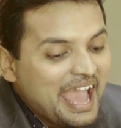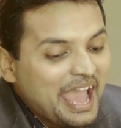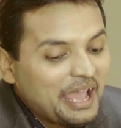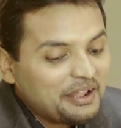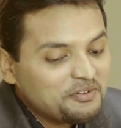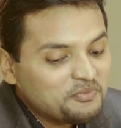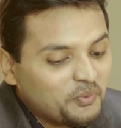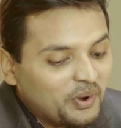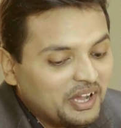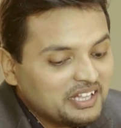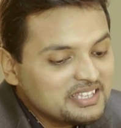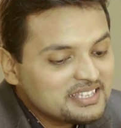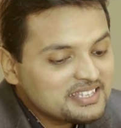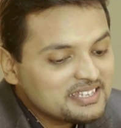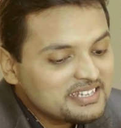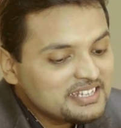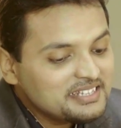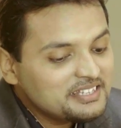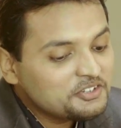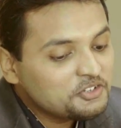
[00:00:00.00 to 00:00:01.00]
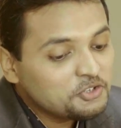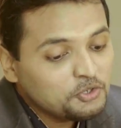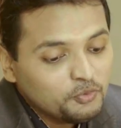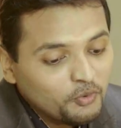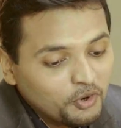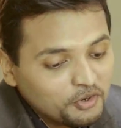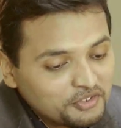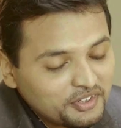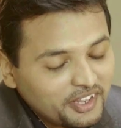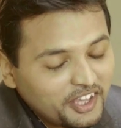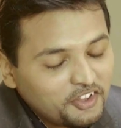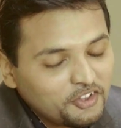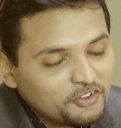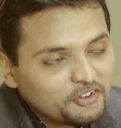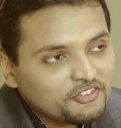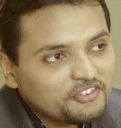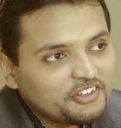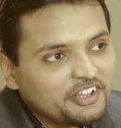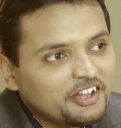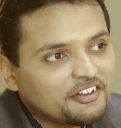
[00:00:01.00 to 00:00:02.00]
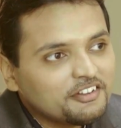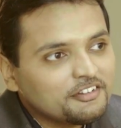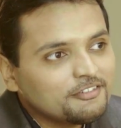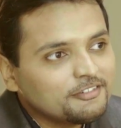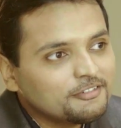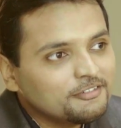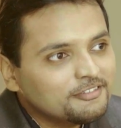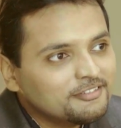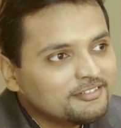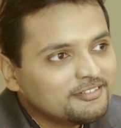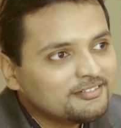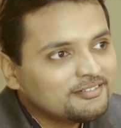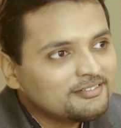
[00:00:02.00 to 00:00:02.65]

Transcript: And one city that you want to take your theatre to